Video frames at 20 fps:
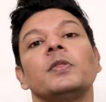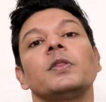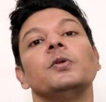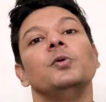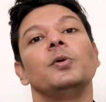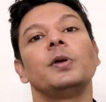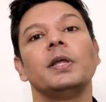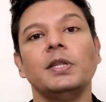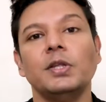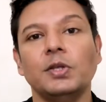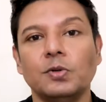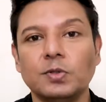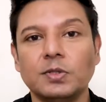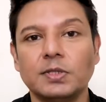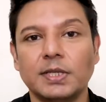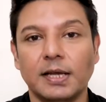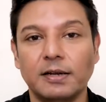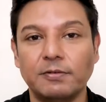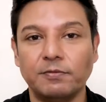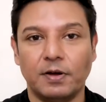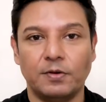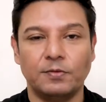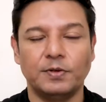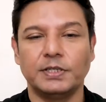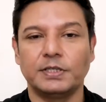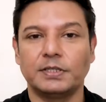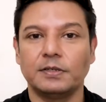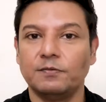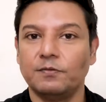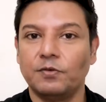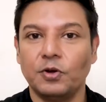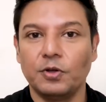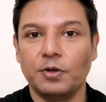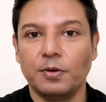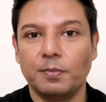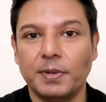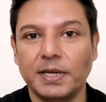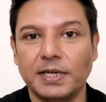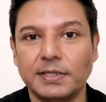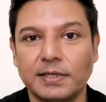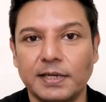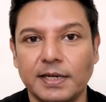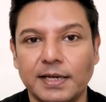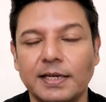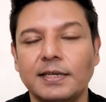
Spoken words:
you can use that foundation for your big day.